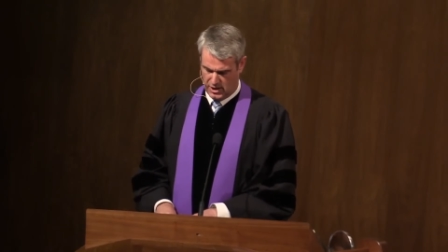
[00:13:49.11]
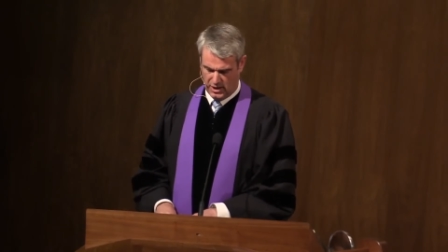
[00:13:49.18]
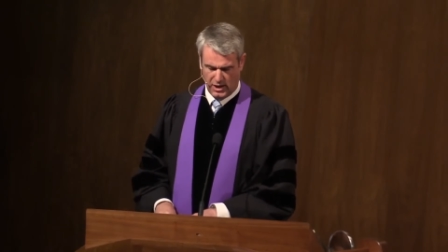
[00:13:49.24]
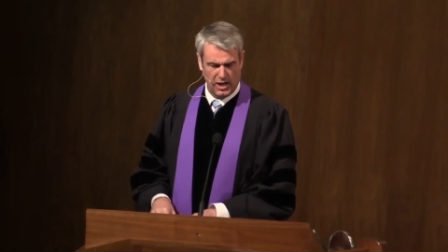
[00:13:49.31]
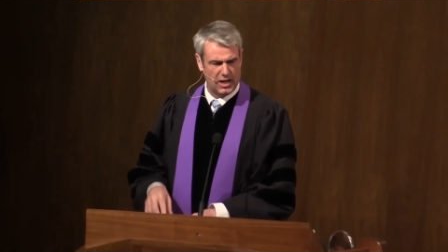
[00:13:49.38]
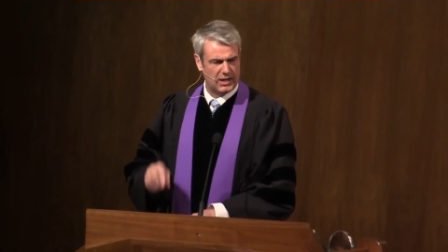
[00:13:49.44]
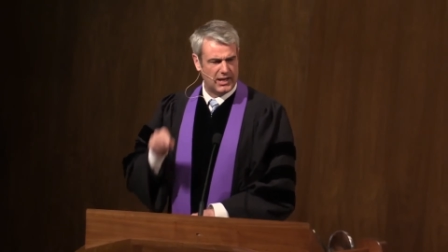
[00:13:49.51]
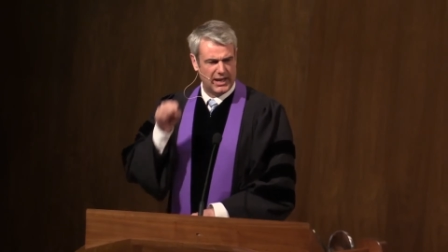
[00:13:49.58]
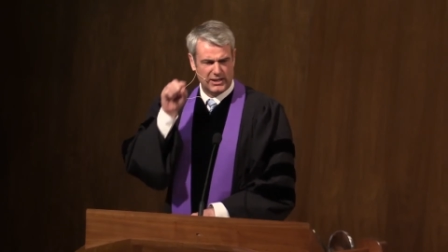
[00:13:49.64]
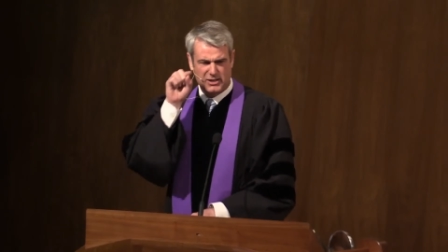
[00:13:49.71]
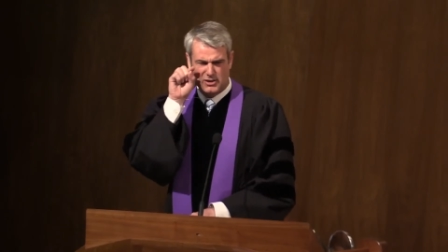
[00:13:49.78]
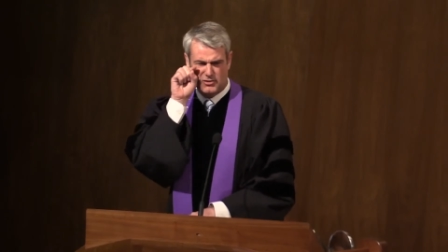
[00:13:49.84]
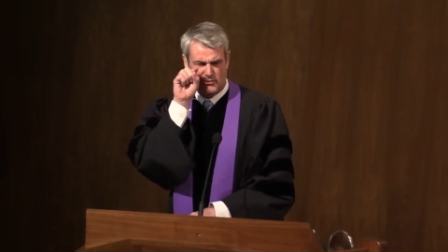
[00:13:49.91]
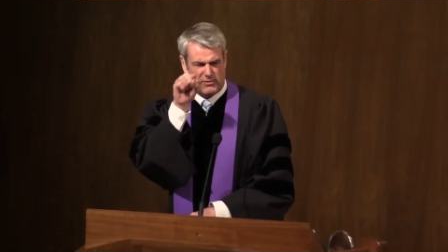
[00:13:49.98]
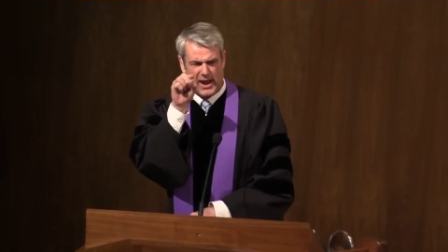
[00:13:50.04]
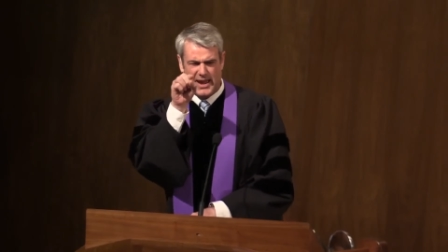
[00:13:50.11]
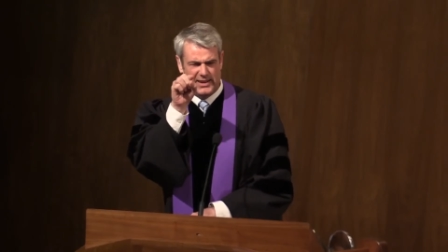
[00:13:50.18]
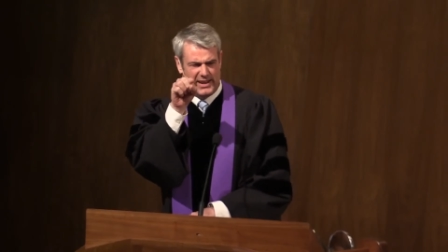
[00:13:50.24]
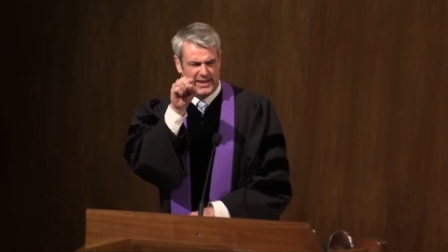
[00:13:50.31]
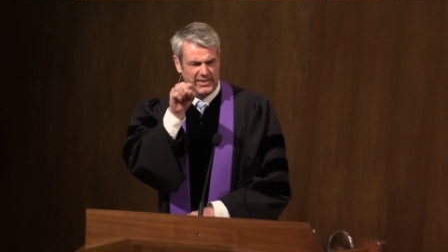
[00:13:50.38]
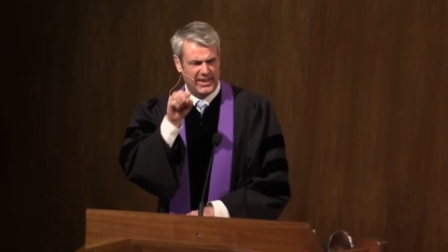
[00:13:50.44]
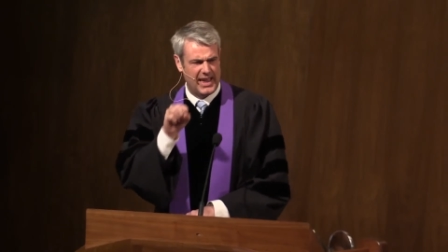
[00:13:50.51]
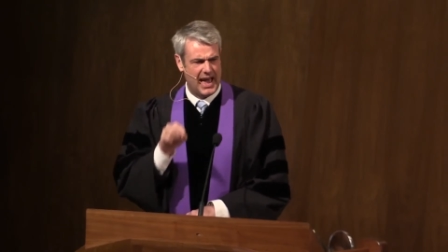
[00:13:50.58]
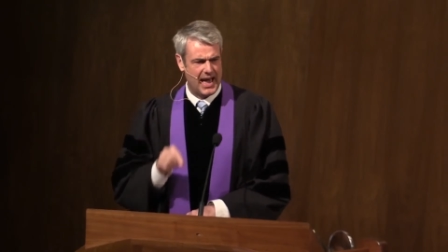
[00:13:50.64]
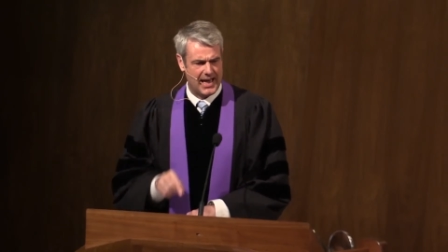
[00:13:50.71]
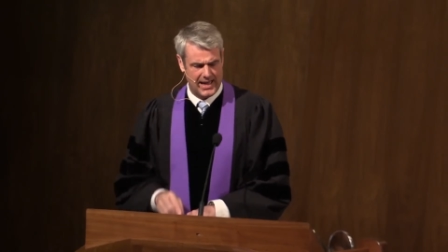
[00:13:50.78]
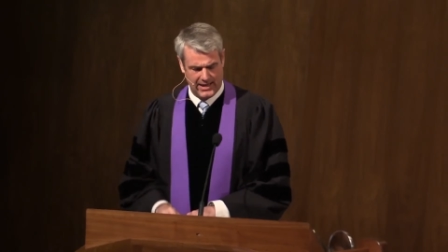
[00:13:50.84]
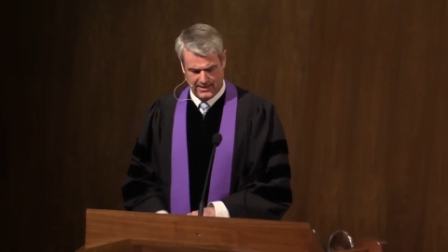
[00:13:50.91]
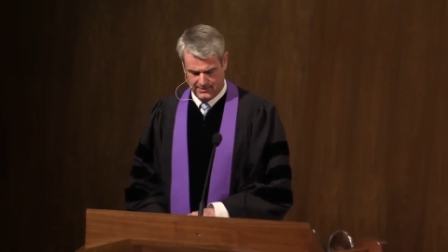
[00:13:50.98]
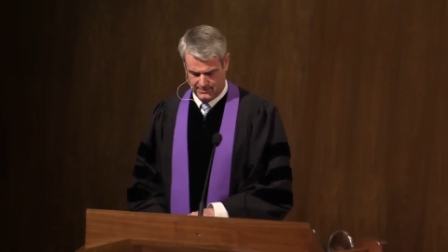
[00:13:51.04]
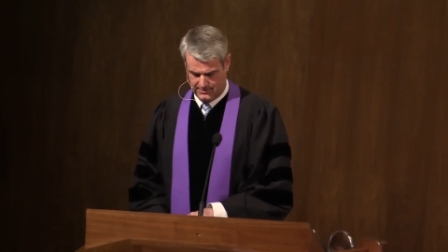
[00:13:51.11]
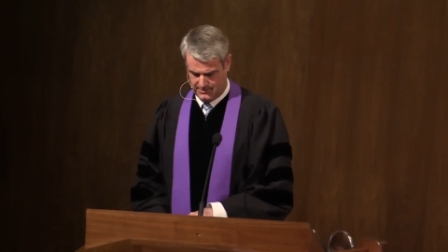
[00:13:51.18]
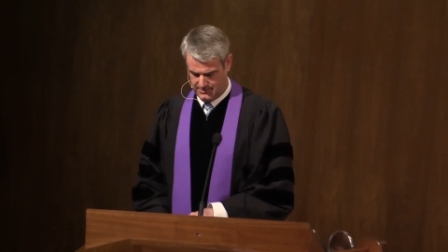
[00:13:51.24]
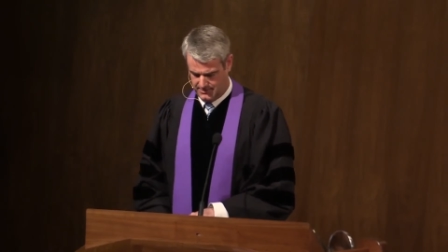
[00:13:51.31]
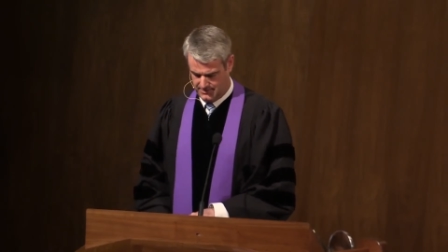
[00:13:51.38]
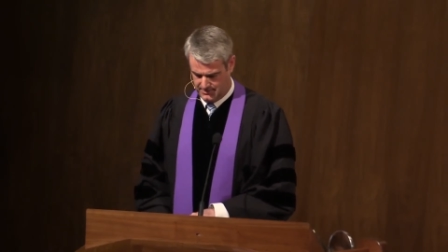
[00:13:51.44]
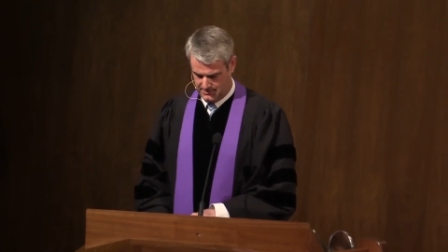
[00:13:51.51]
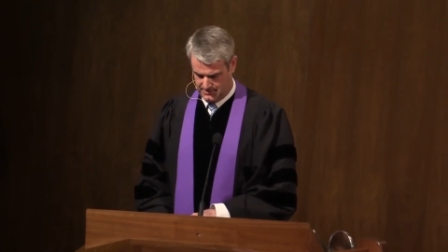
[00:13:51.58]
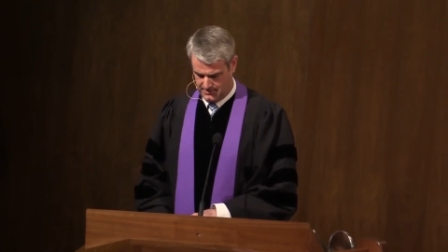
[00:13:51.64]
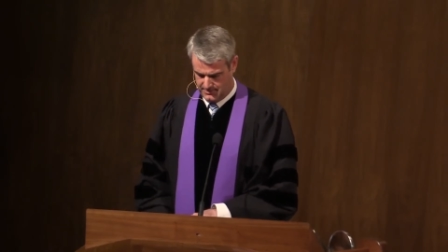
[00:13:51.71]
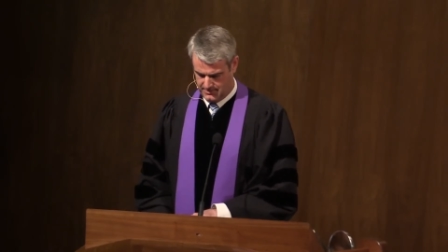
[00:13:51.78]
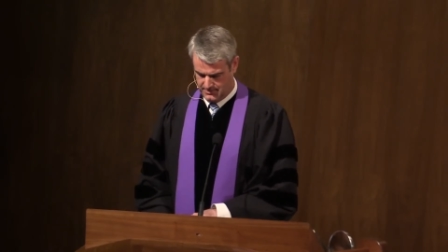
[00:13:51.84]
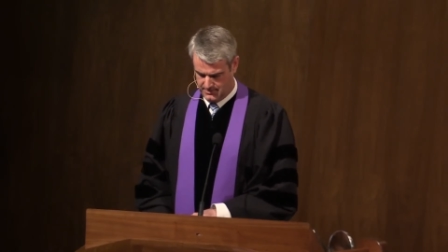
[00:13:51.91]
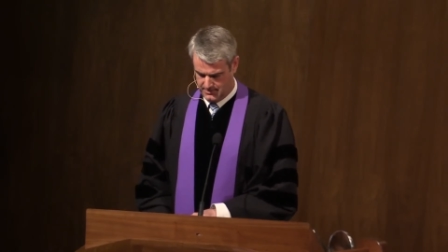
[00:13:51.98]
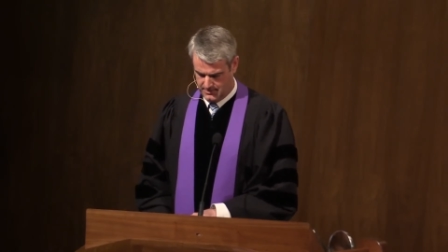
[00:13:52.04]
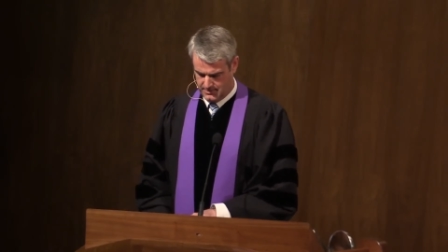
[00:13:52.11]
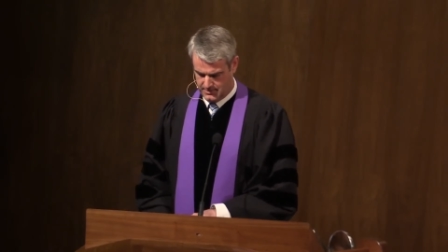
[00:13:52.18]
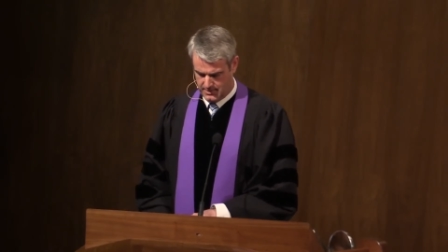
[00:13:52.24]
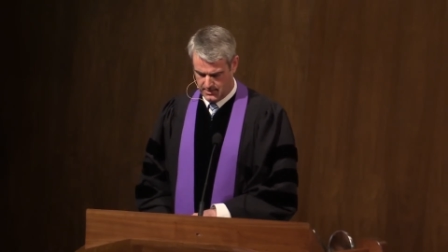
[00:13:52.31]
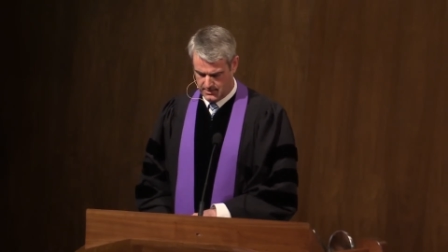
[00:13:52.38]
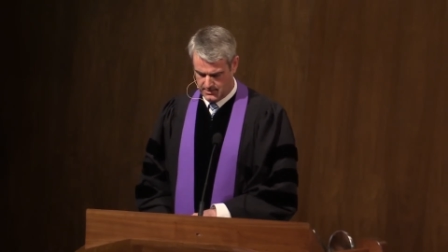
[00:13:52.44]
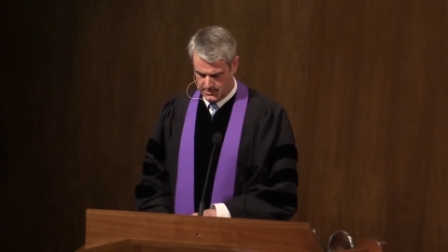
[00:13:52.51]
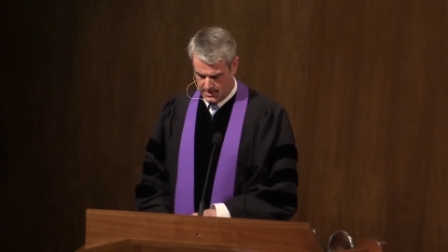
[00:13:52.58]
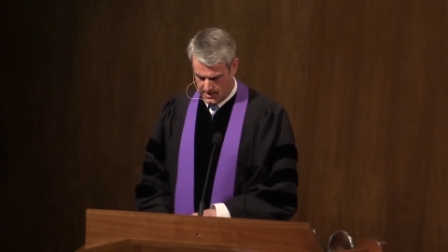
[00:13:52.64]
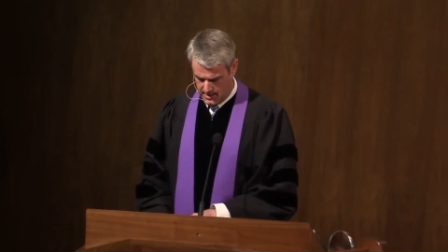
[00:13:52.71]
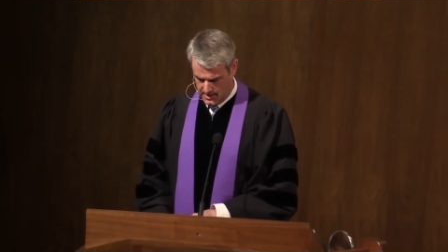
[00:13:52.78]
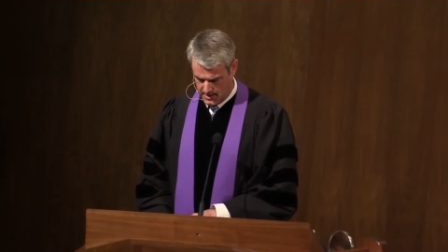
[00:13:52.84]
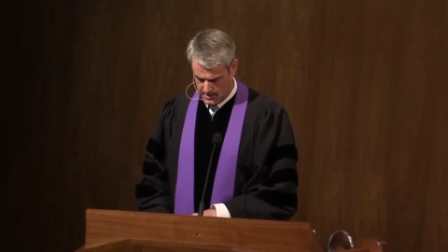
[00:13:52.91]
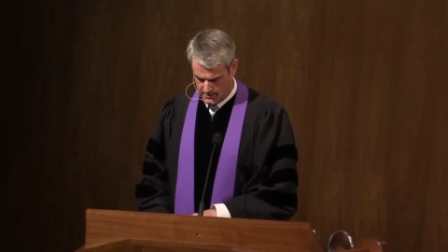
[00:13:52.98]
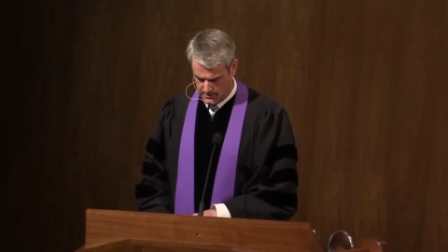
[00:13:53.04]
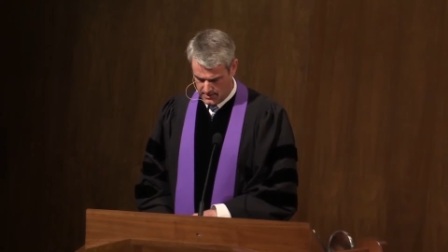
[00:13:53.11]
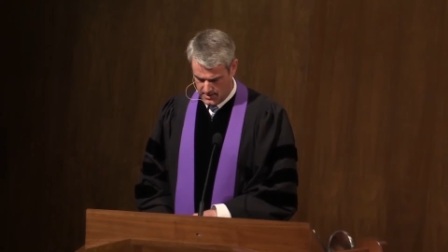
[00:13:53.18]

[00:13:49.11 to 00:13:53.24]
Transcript: look it straight in the eyes, to see it